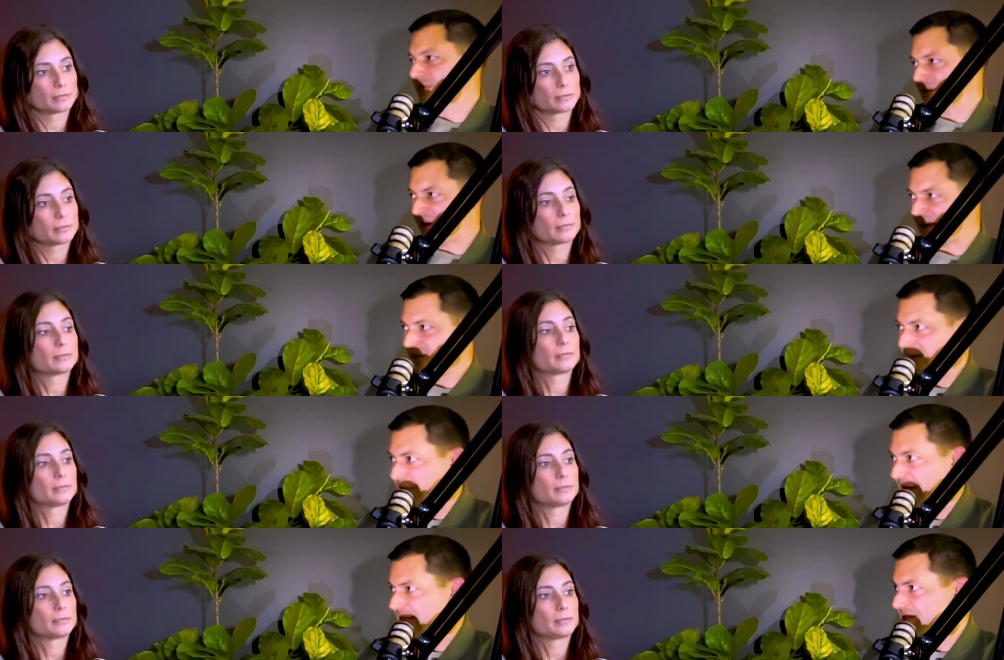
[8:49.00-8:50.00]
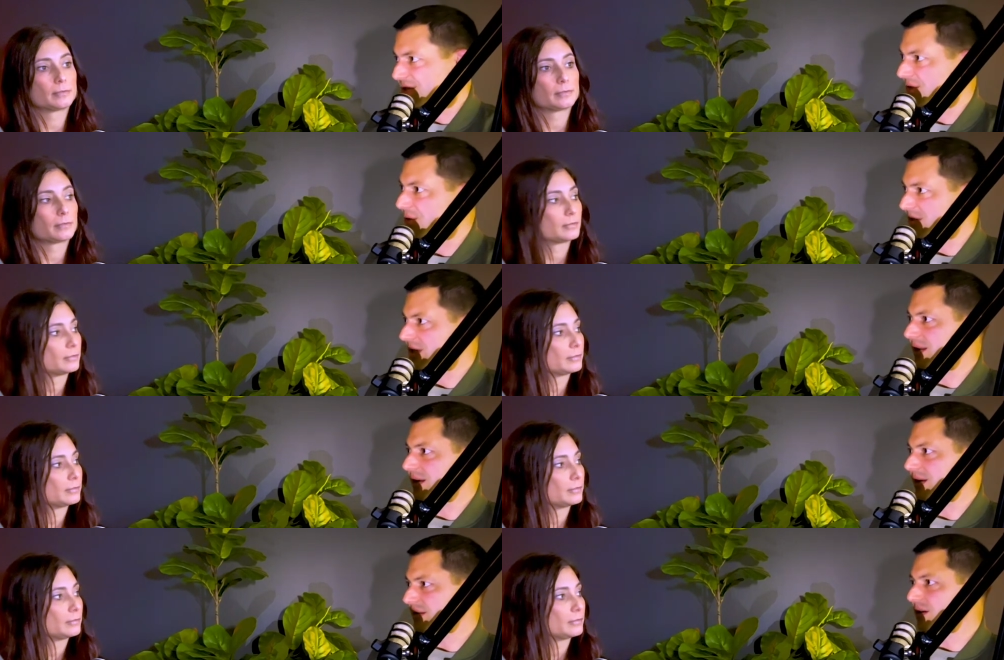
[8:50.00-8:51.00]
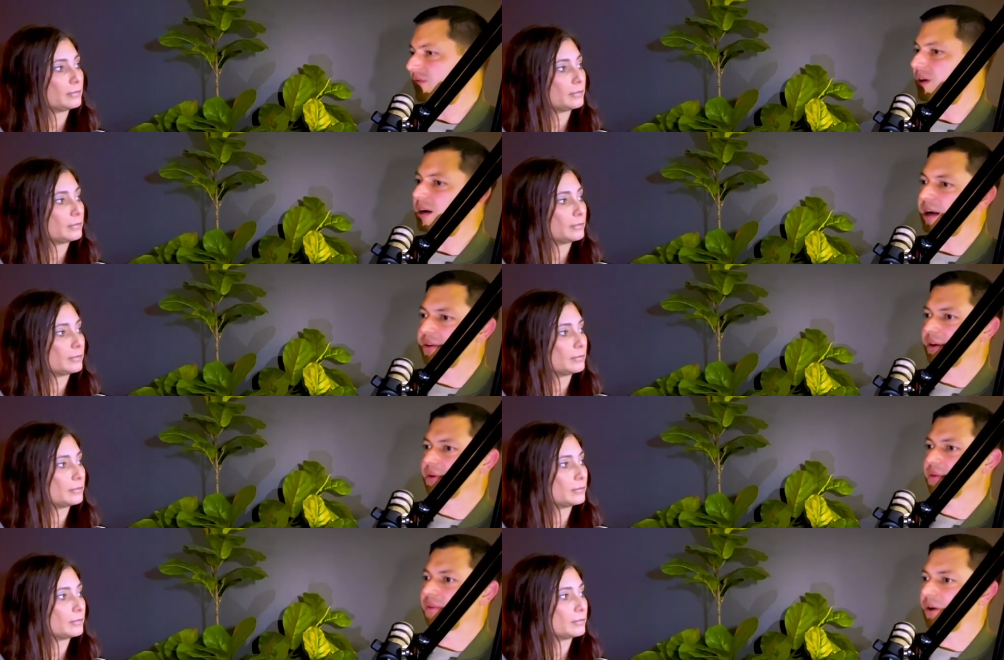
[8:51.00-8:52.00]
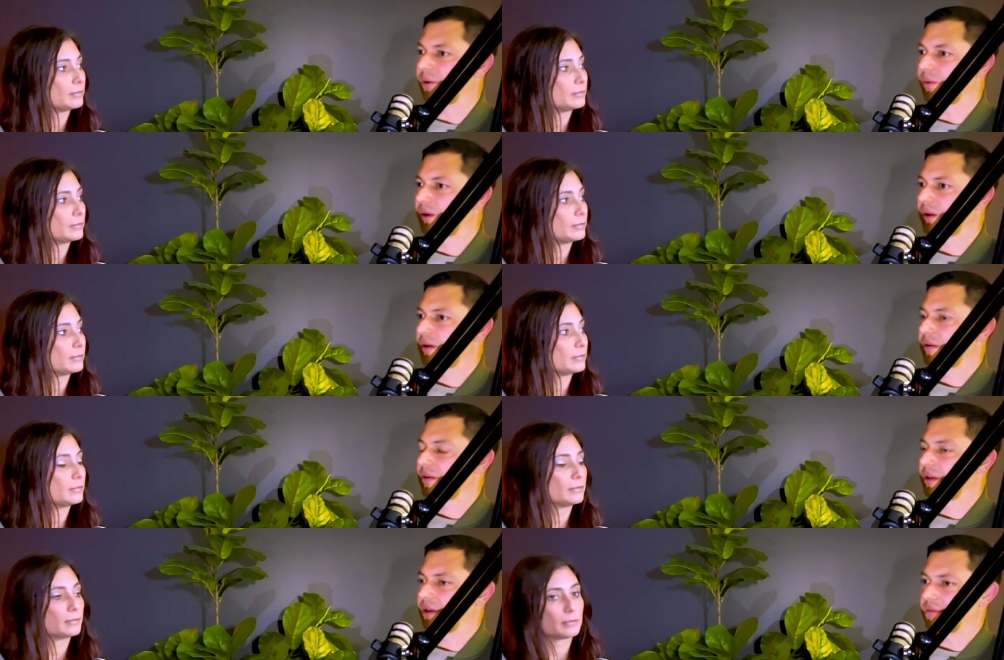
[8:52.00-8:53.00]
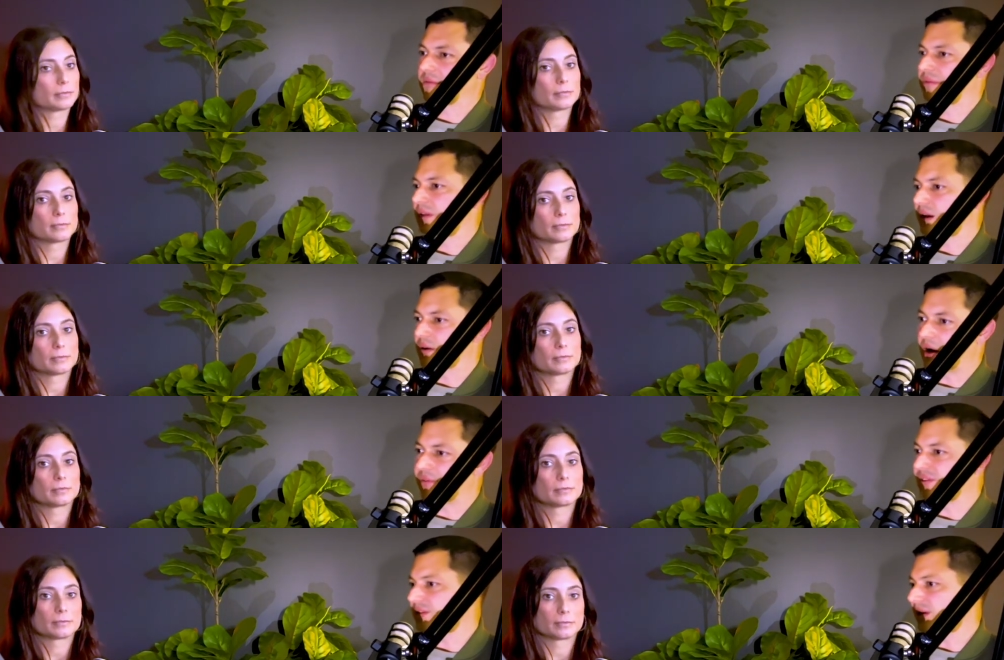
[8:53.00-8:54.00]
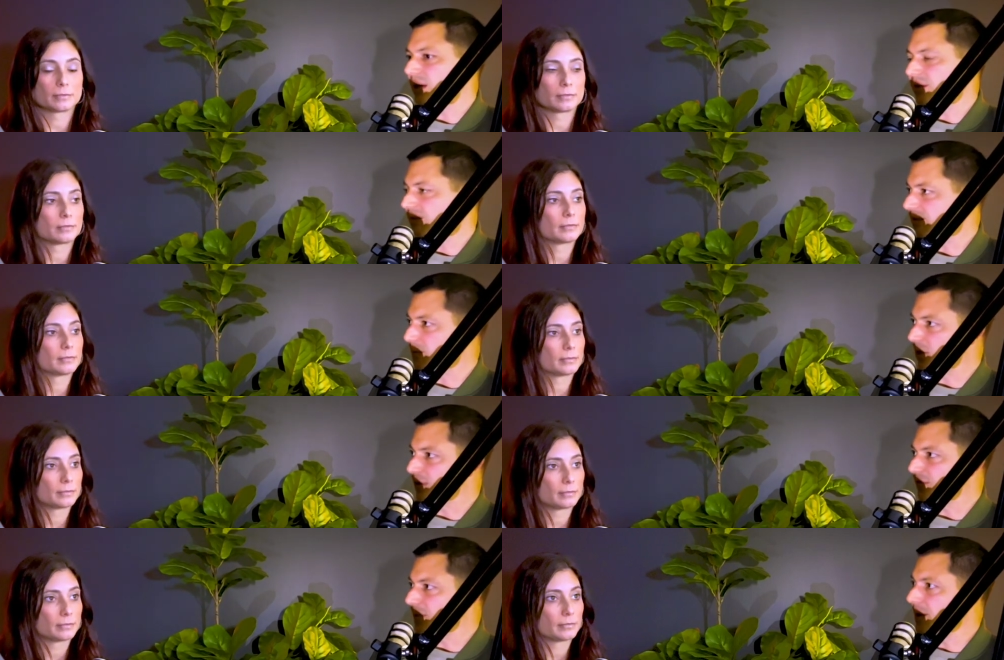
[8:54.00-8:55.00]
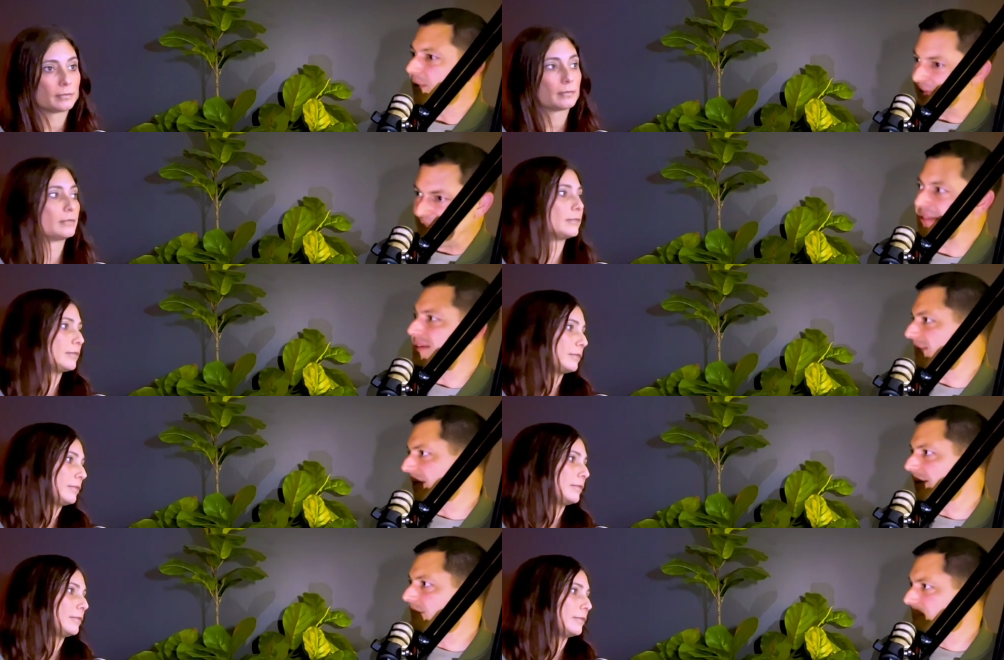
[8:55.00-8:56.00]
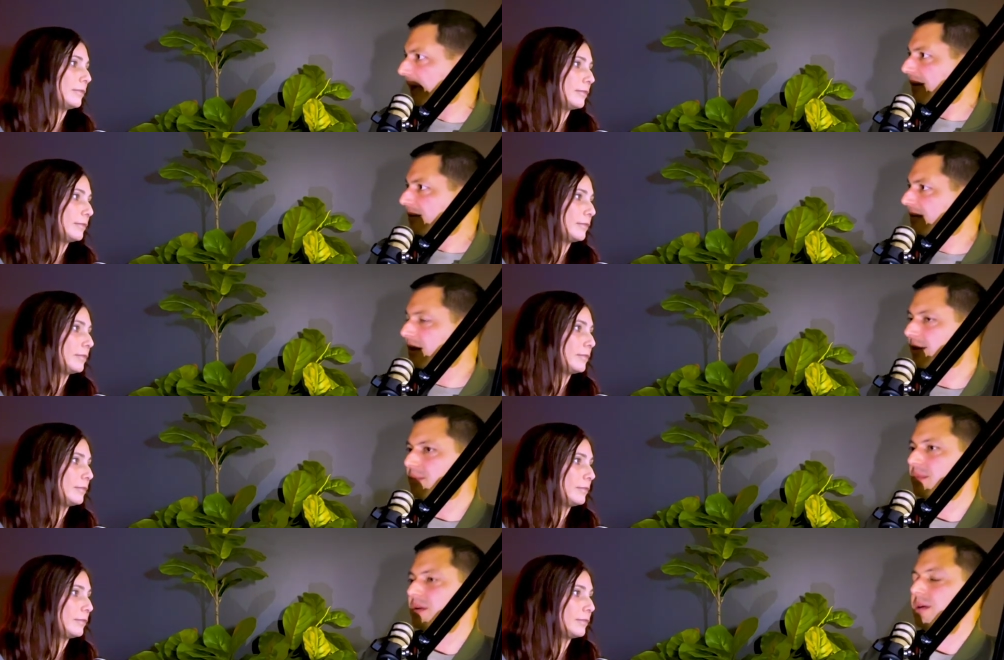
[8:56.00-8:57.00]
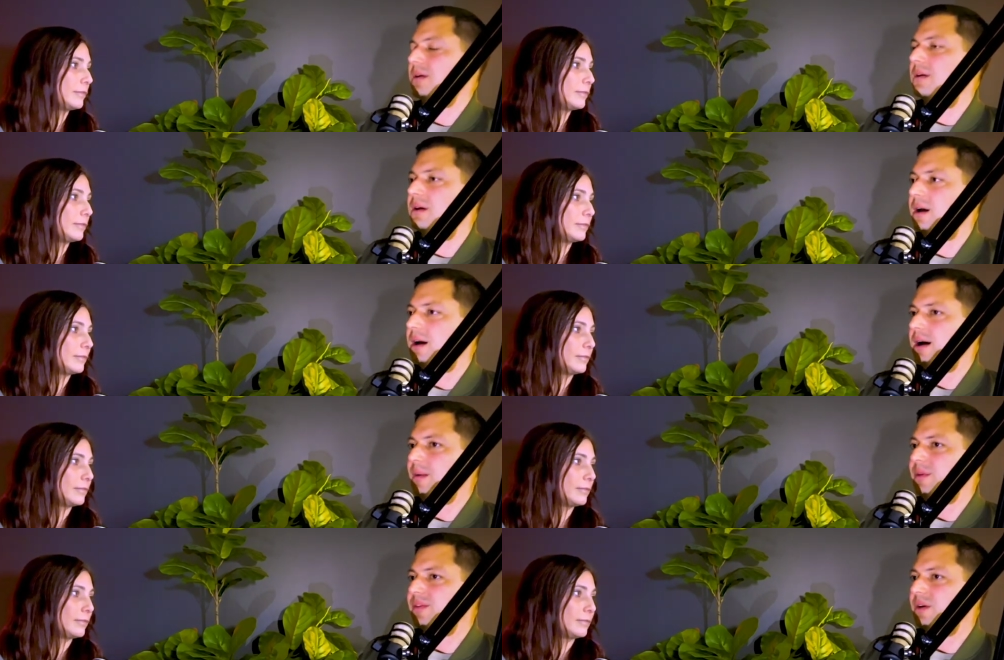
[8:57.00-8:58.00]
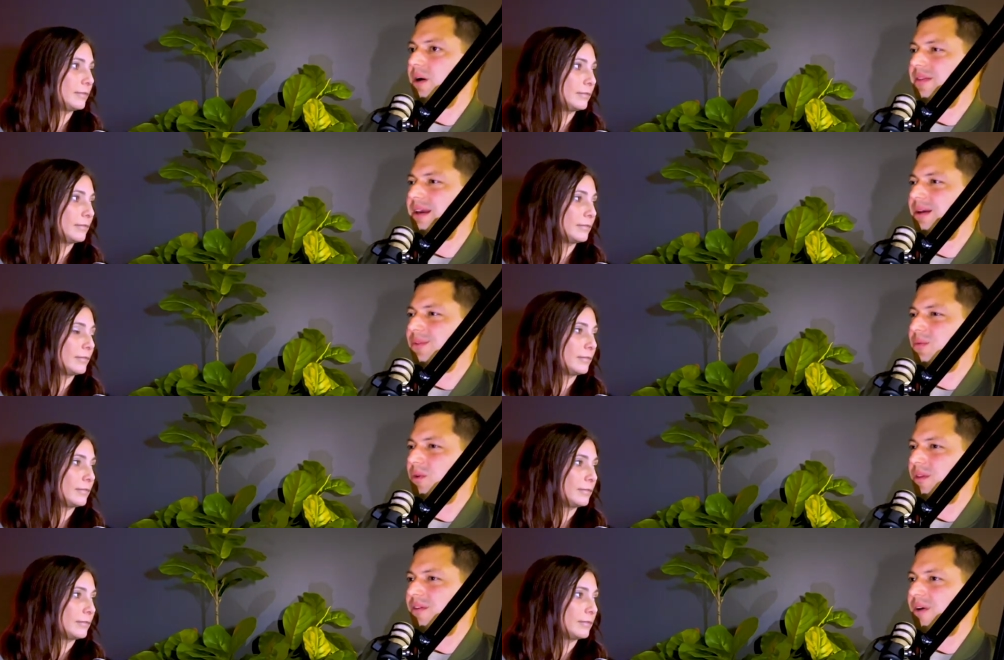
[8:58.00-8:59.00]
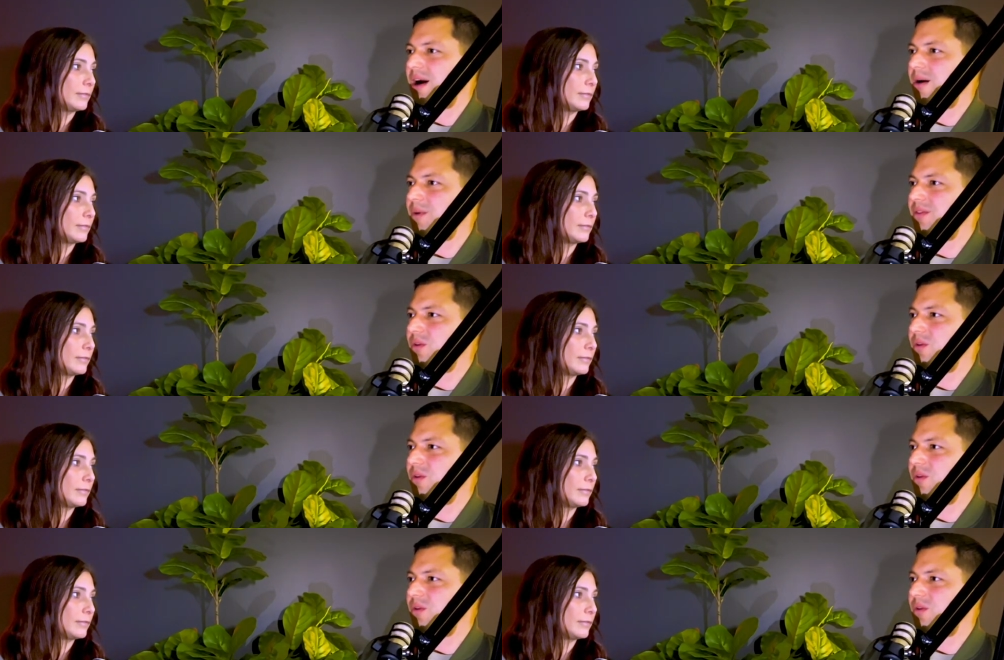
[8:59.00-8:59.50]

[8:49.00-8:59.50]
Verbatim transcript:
Speaker 1: I was around other agents who were selling front condos. So it, you know, obviously uh, since I'm learning from them, they're teaching me how to sell them. Um, and so I think it was more the environment